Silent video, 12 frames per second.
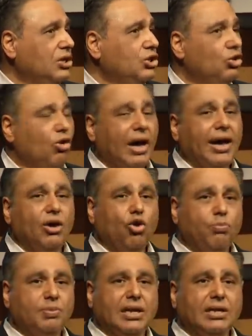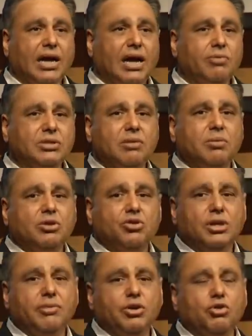So I hope that I was able to
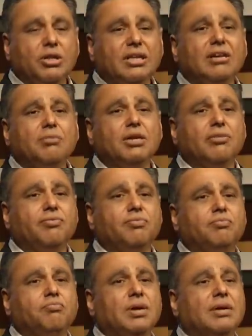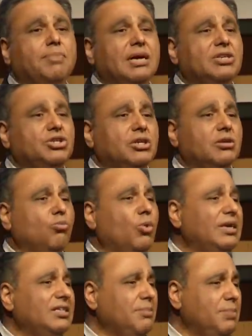give you a little bit of big picture.
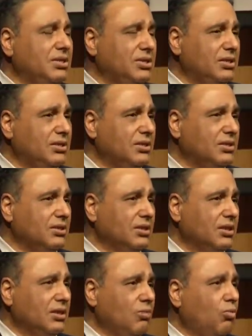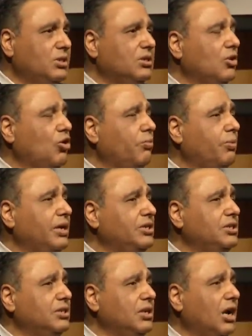What is a business? What's a
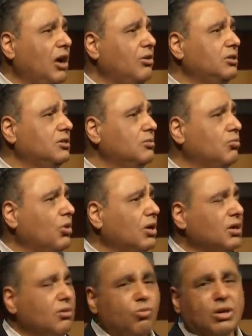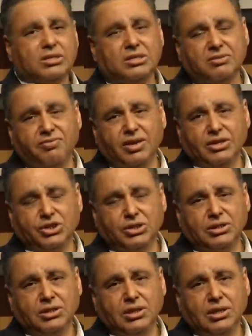corporation? How does it work? What is its
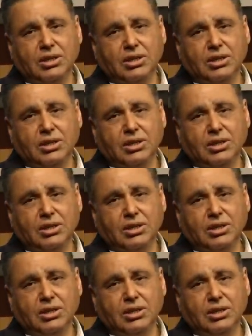function?